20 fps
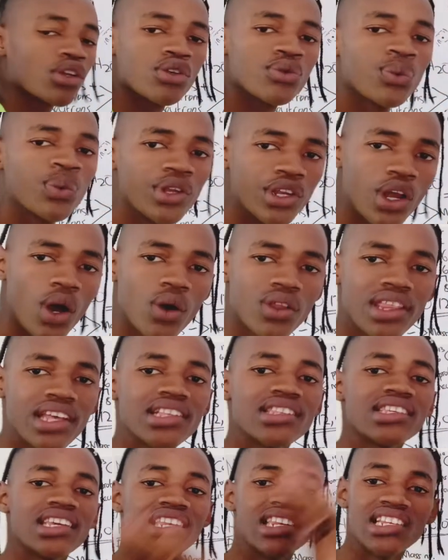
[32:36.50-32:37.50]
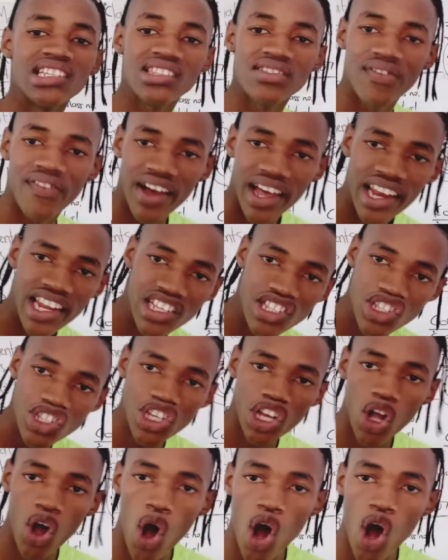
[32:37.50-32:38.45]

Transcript: We know that in its valence shell,